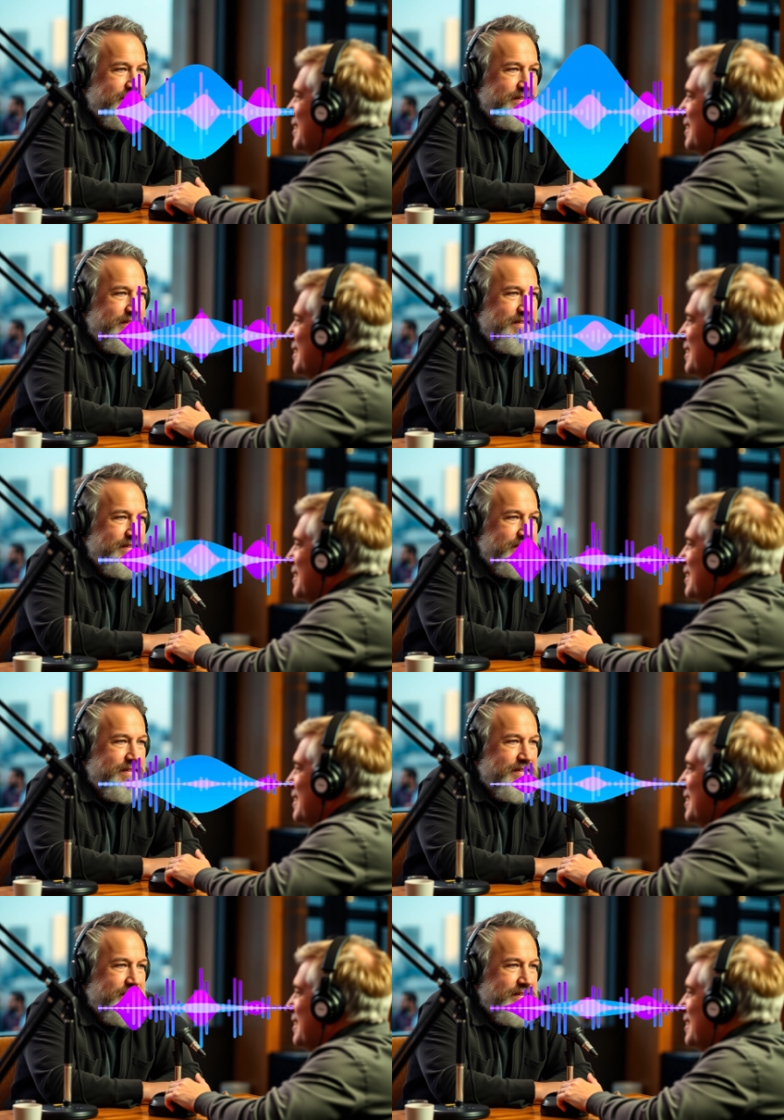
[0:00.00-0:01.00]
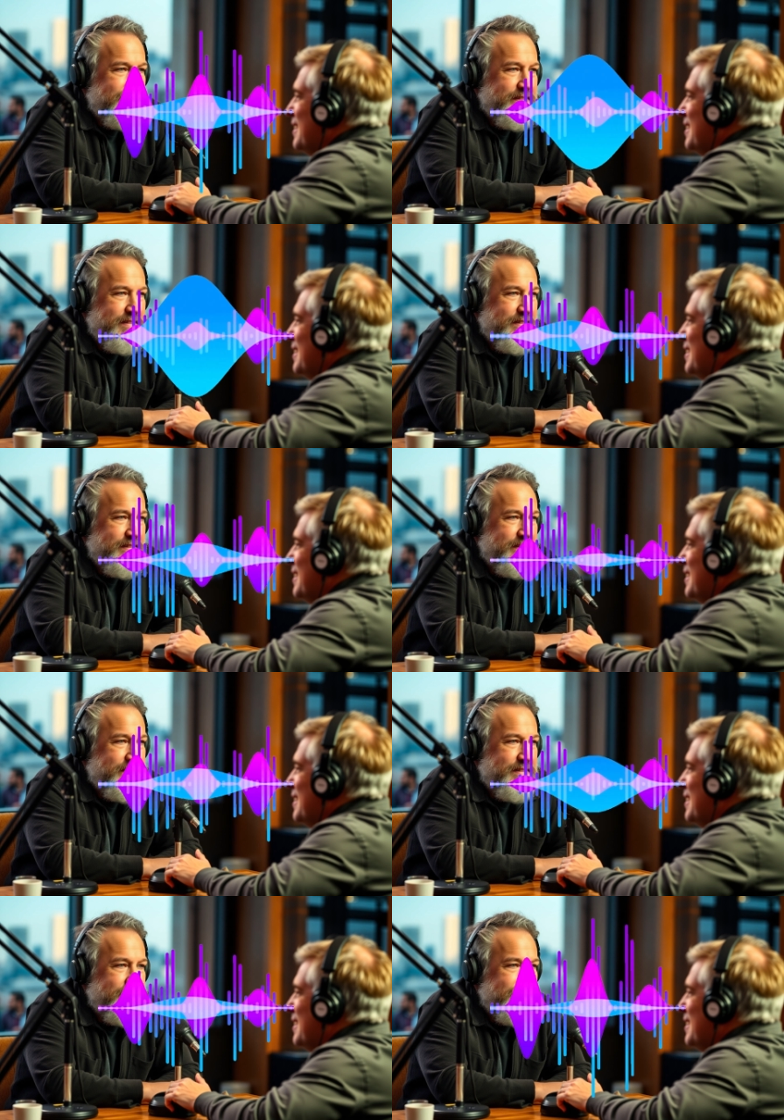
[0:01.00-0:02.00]
Yeah, exactly.
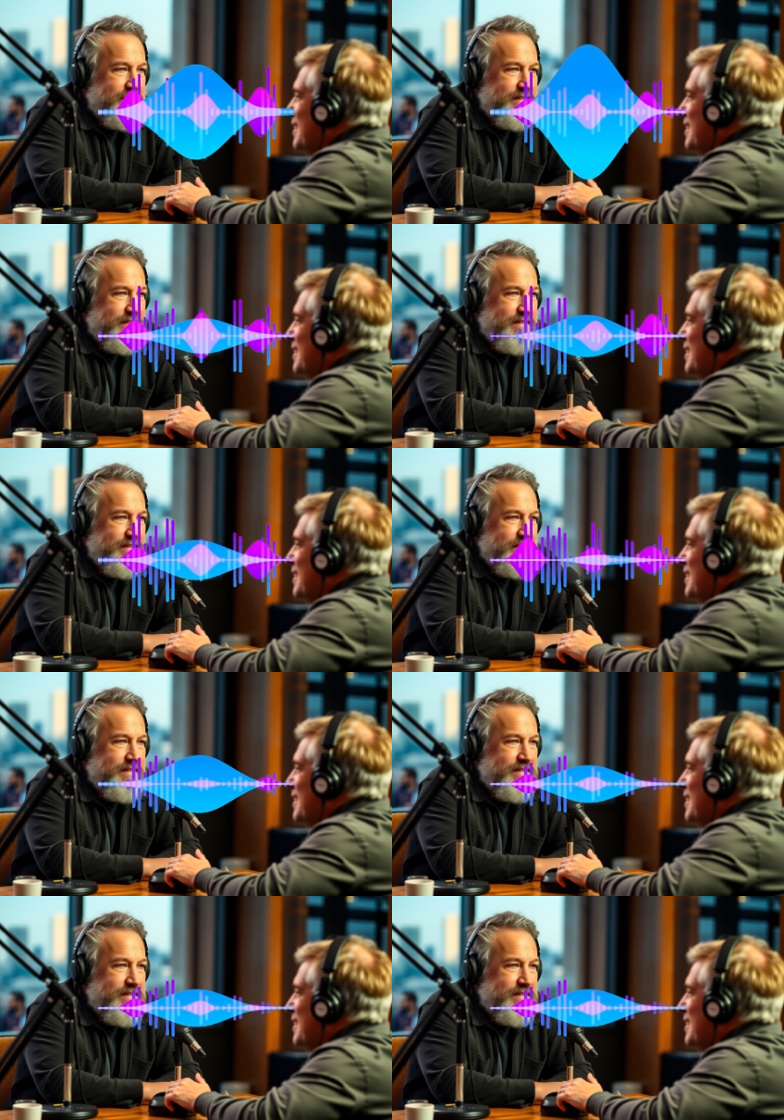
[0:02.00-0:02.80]
And it's like,